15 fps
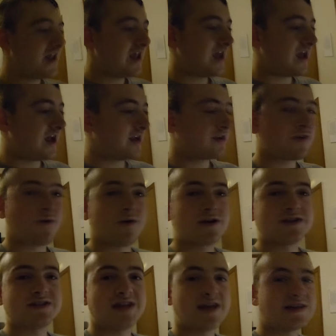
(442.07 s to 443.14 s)
And
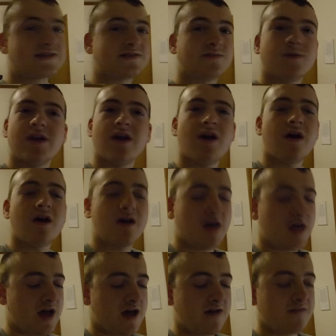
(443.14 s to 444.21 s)
corn snakes, we
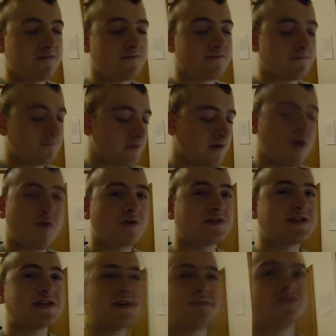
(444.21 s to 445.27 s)
have corn
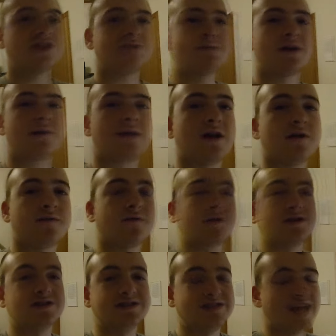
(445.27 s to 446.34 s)
snakes have just been around
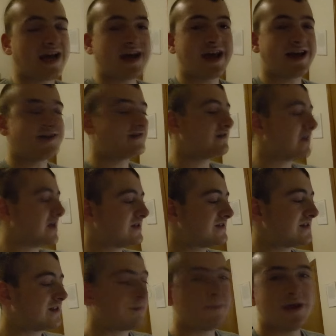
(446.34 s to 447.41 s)
for decades, you guys,
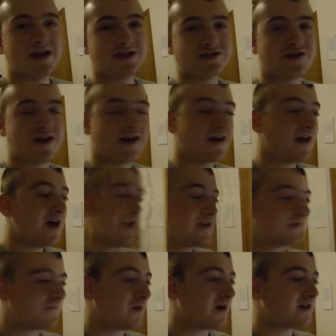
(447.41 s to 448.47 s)
in the pet trade.
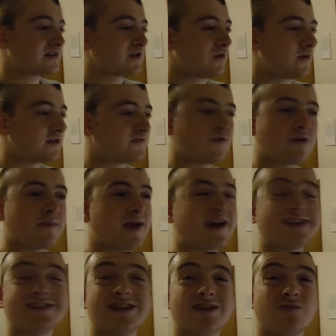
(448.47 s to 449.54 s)
Probably going as far
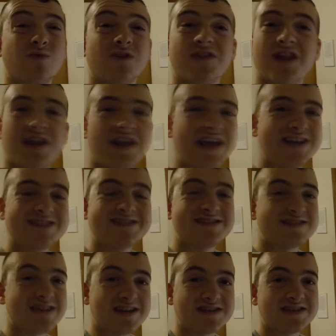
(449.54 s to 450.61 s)
back as like what, the late
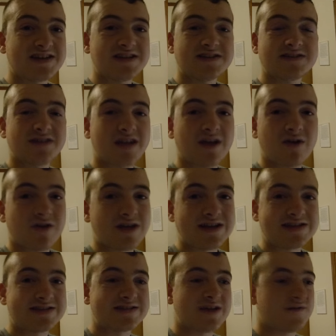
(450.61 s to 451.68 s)
sixties, like early
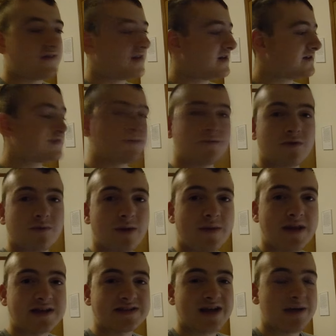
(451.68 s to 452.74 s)
seventies, somewhere around
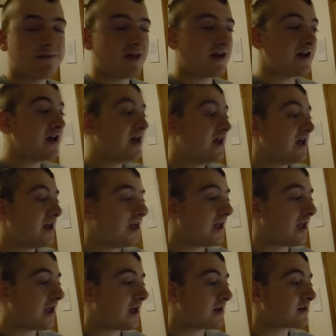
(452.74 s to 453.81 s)
that timeline.
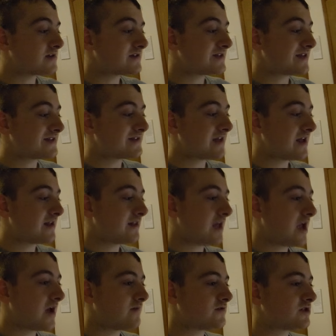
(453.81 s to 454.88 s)
And since then,
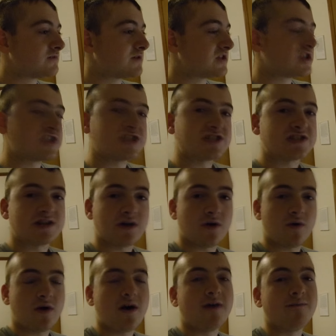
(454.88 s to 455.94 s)
they have just been
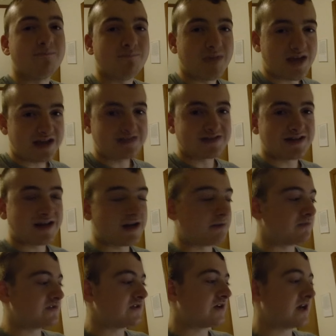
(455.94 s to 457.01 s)
so amazing
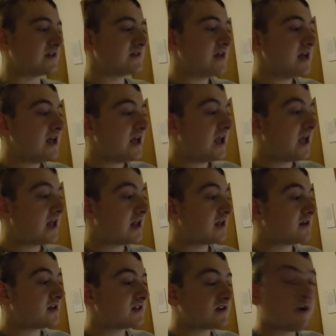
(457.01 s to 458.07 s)
animals, you guys.
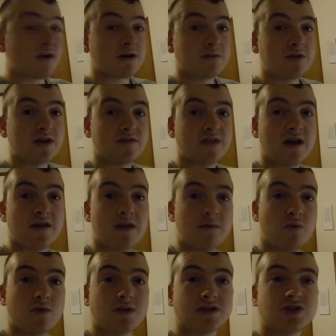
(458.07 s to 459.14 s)
And it's hard to believe now that
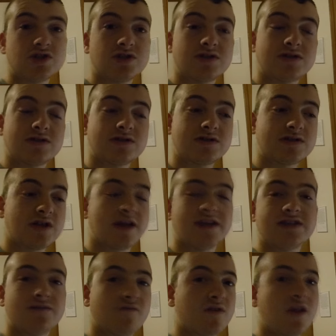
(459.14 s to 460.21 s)
more than,
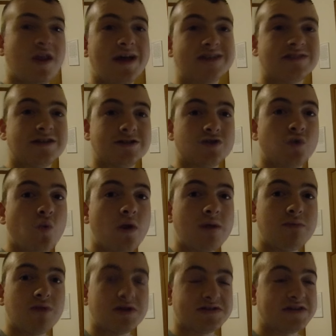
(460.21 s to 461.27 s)
like, for the last, like,
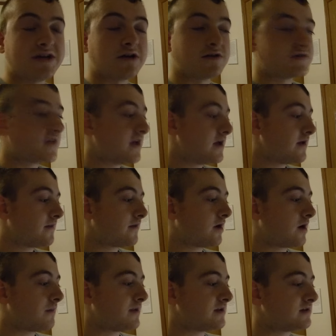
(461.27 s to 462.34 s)
twenty plus years,
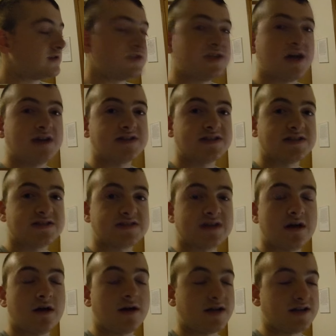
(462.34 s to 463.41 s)
there have been dozens
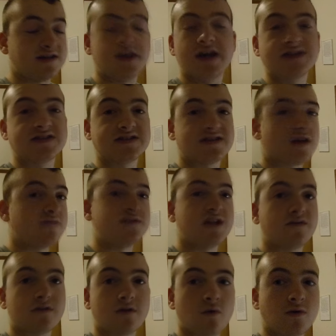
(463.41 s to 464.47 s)
uh, and dozens of
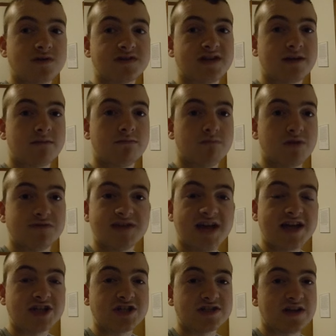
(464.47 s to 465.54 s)
different corn snake
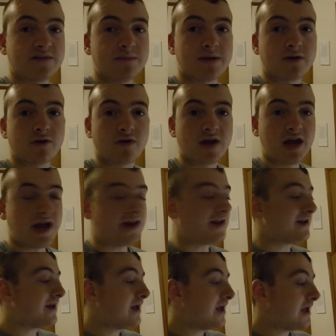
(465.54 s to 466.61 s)
mutations have been created.